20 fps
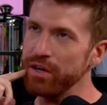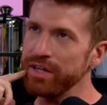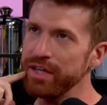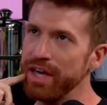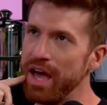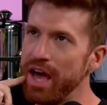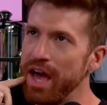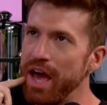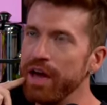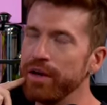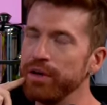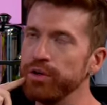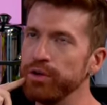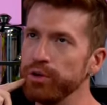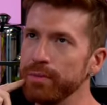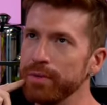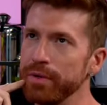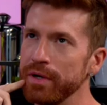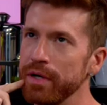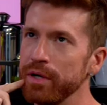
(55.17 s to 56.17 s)
Yeah,
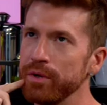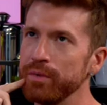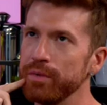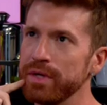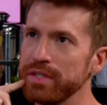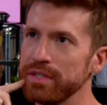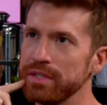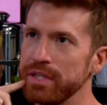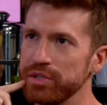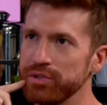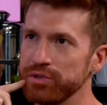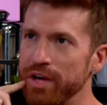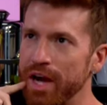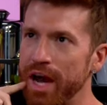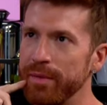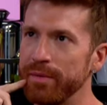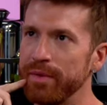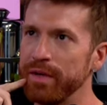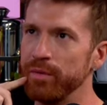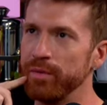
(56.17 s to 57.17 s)
Ubah was
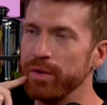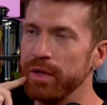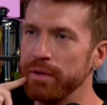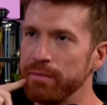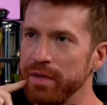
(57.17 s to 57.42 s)
describing what